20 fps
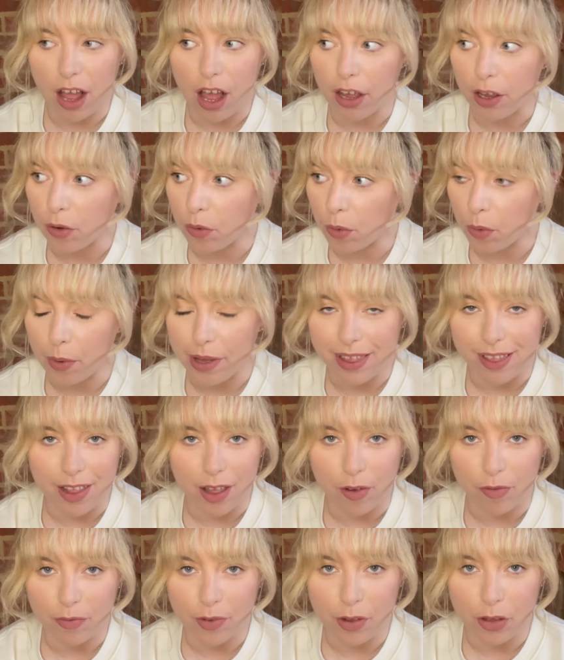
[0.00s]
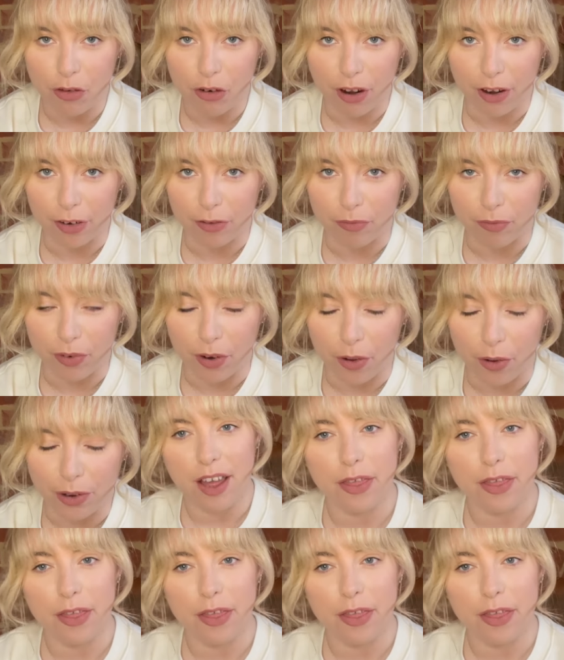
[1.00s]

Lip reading: I always love a try-on vlog.